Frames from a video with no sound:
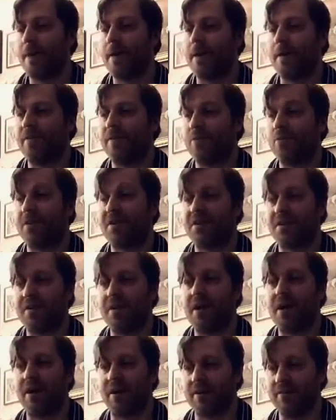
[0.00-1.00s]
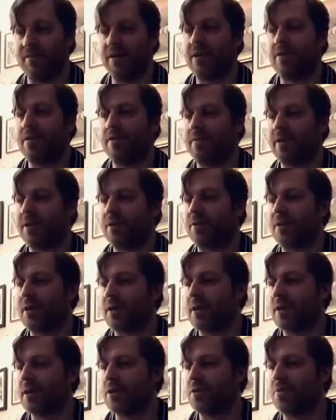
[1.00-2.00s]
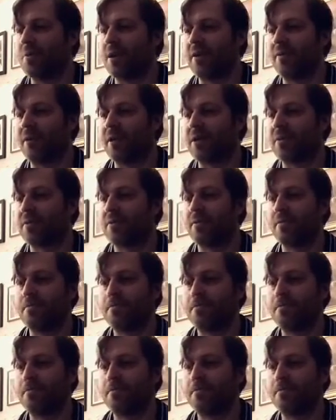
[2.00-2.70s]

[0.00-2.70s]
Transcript: This was a Confederate victory, as you might have guessed.